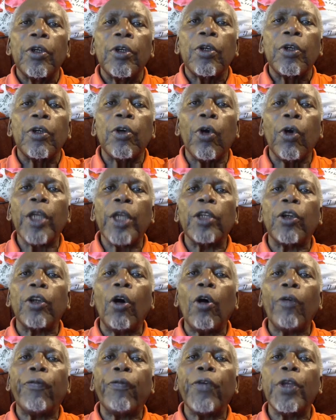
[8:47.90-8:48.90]
Your
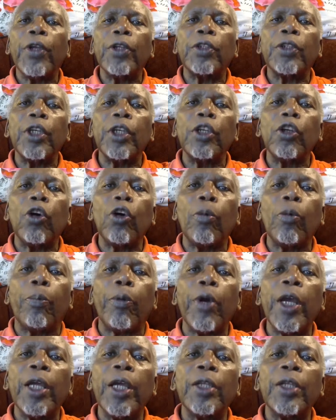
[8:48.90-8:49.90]
endorphins in your
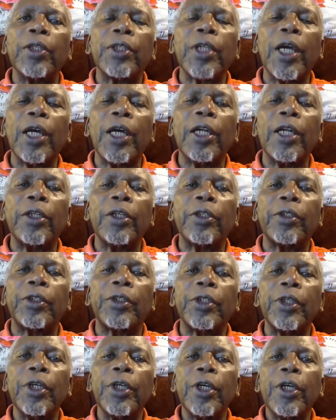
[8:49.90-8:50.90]
brain
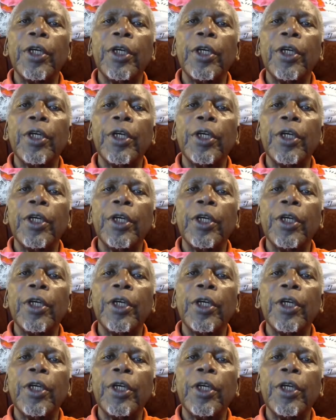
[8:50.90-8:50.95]
cells,